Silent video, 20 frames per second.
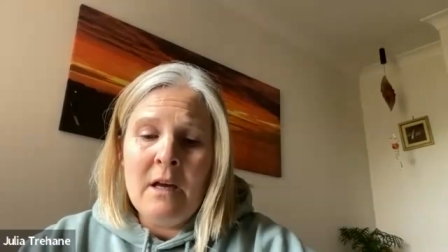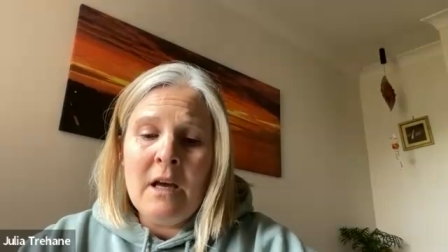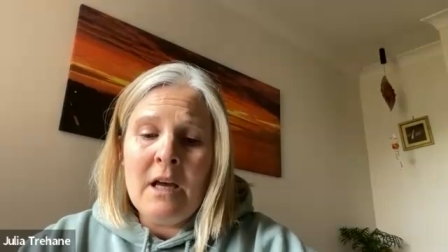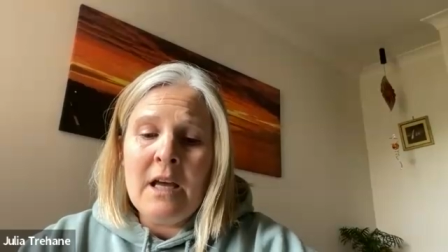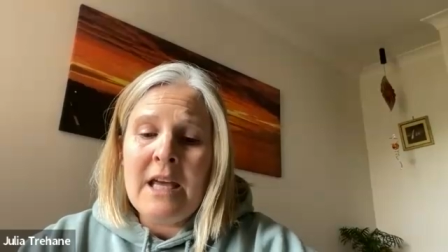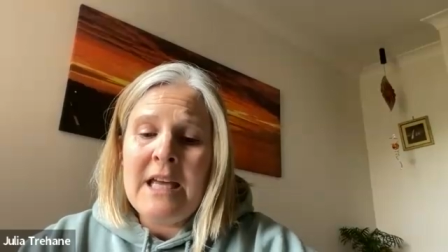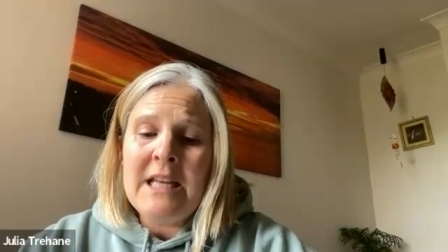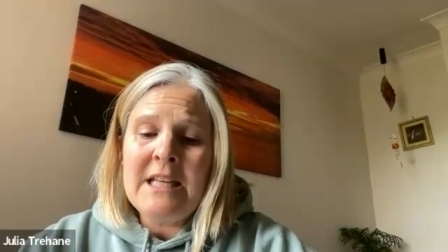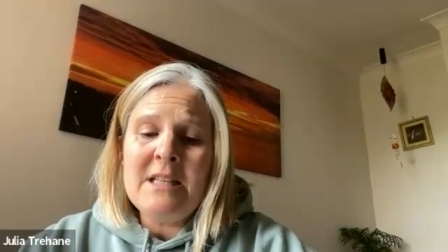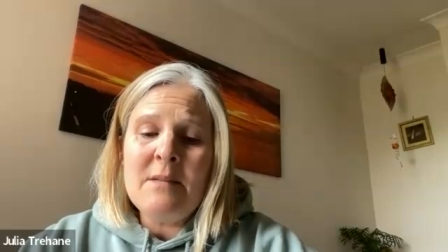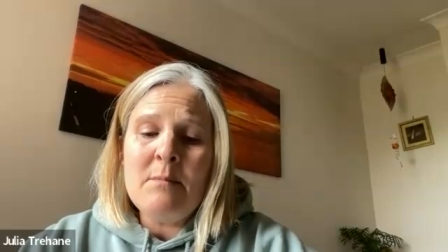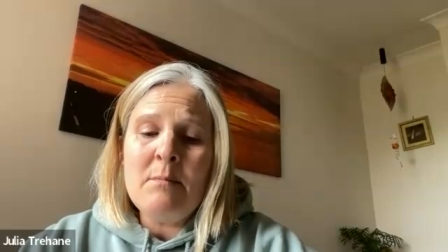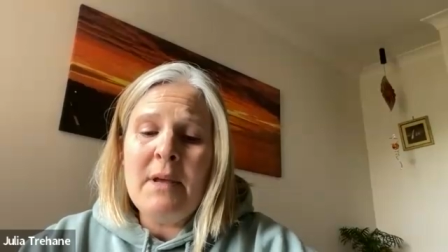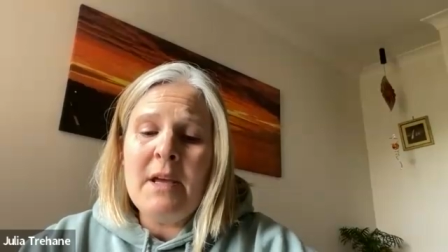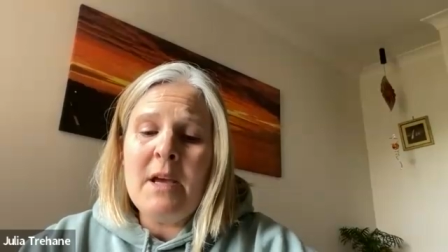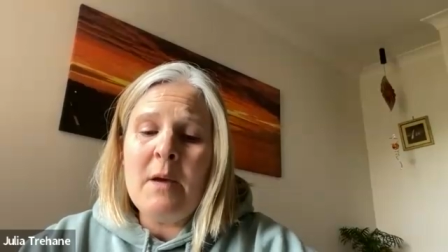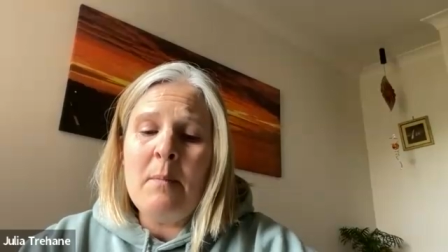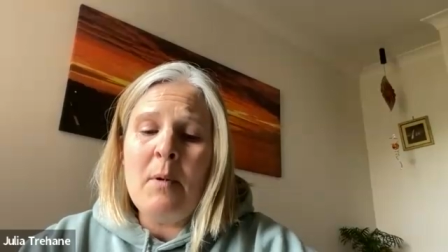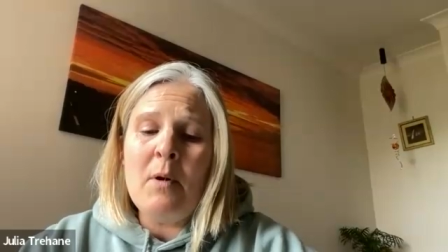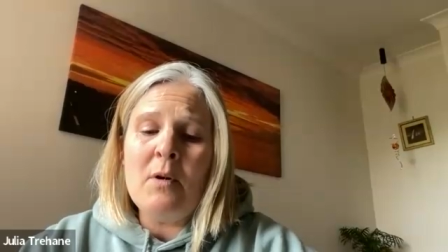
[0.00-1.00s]
Kids in
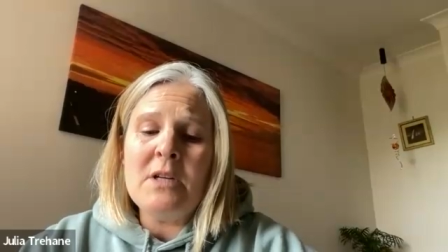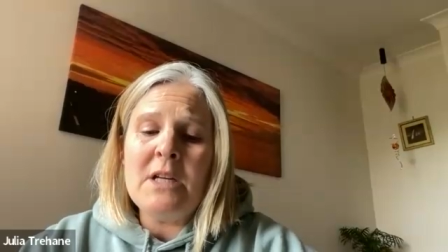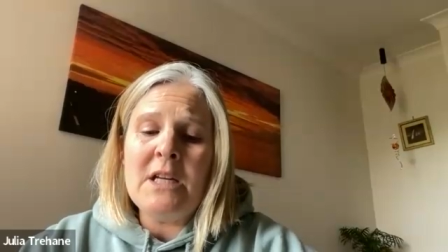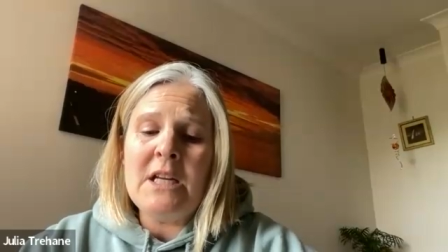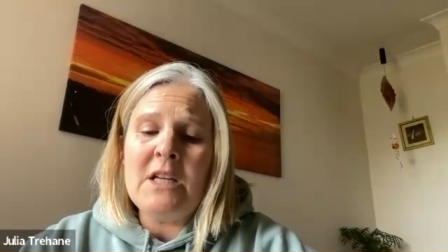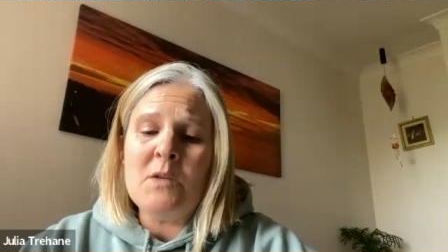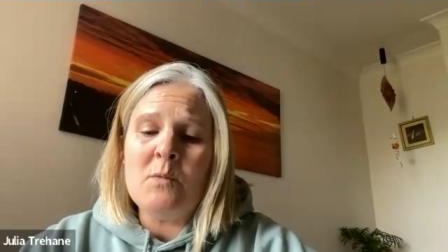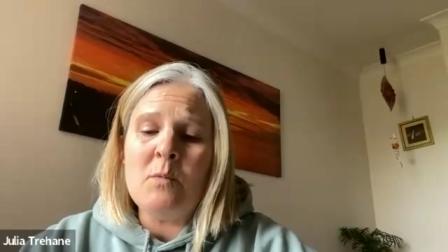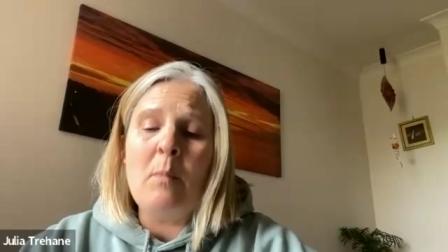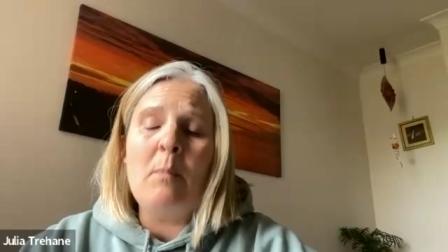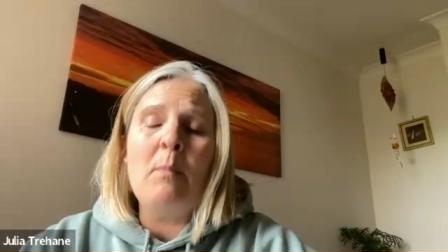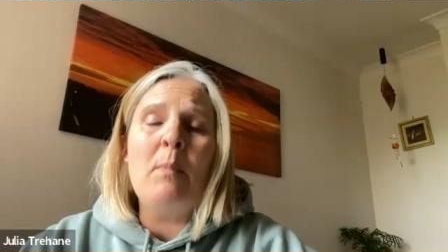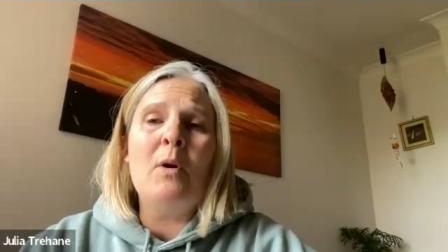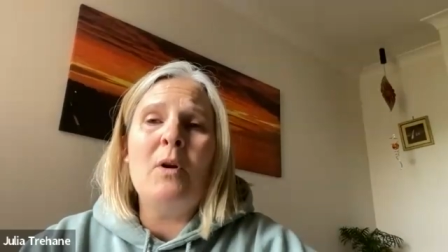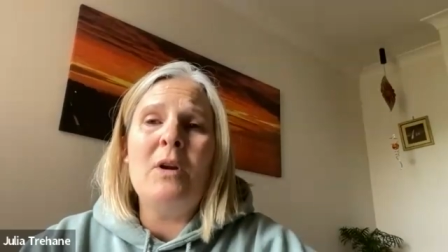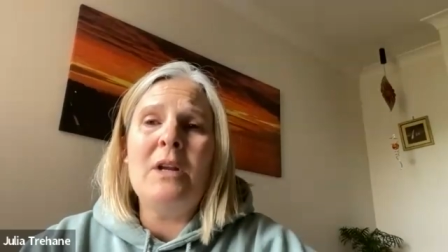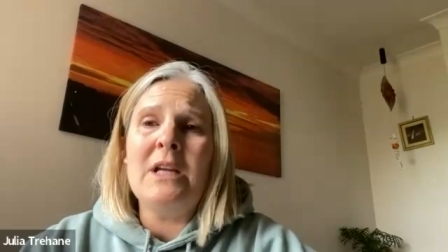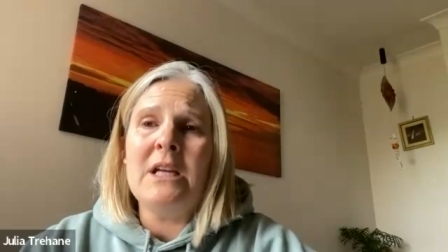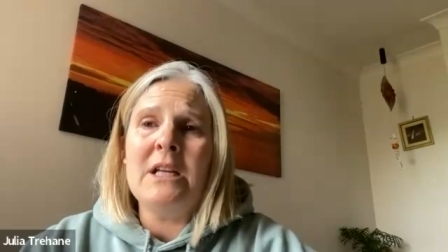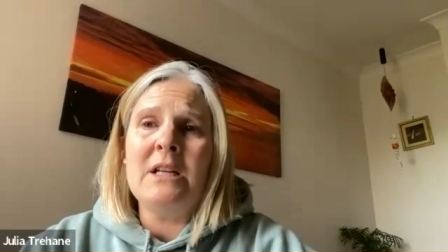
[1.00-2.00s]
bigger bodies were
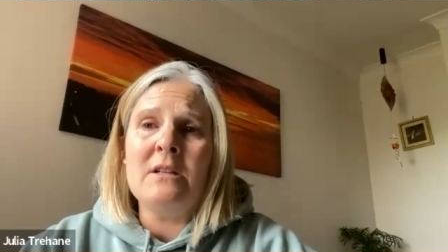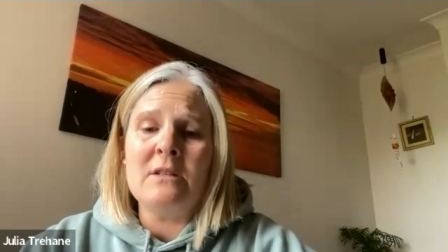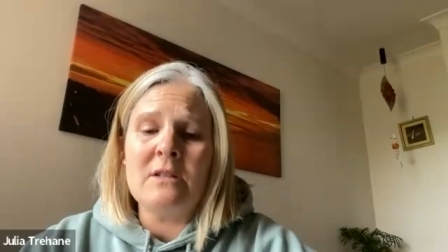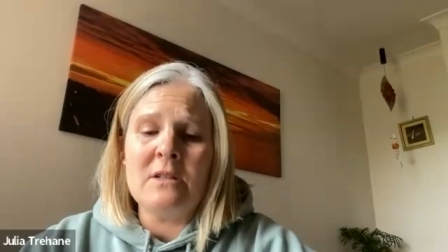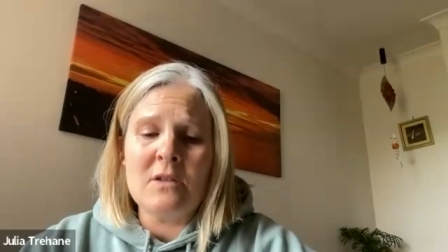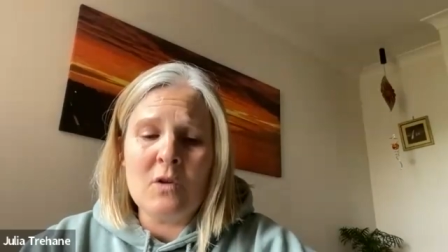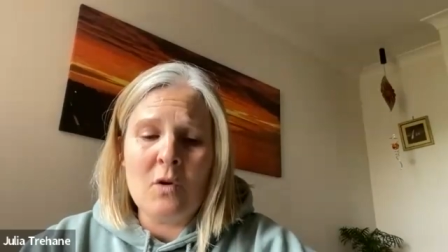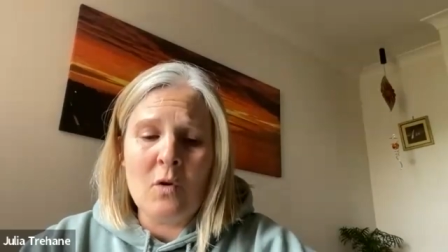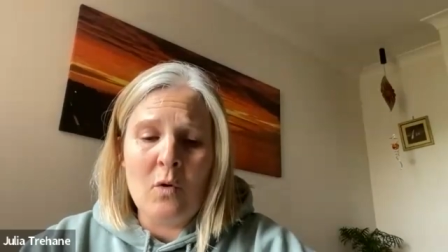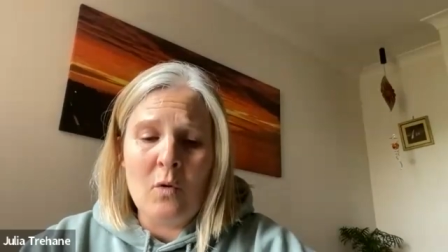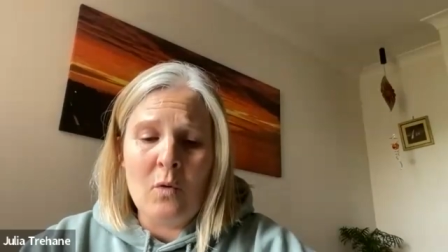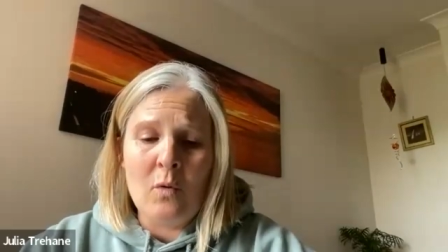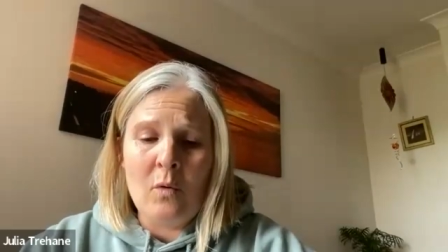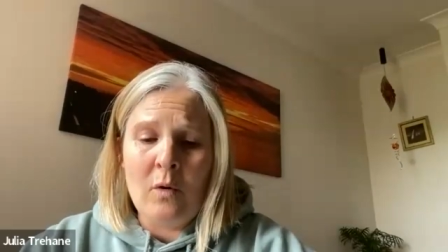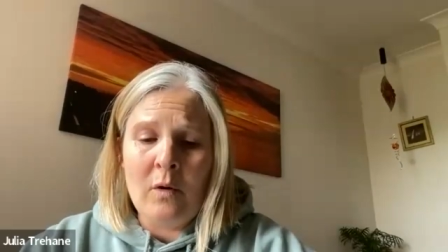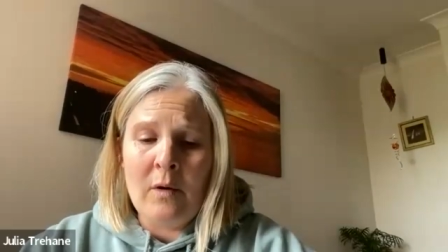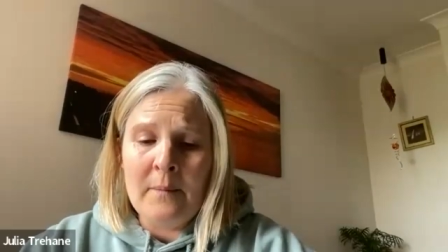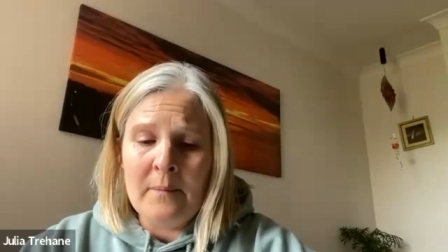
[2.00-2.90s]
bullied at school.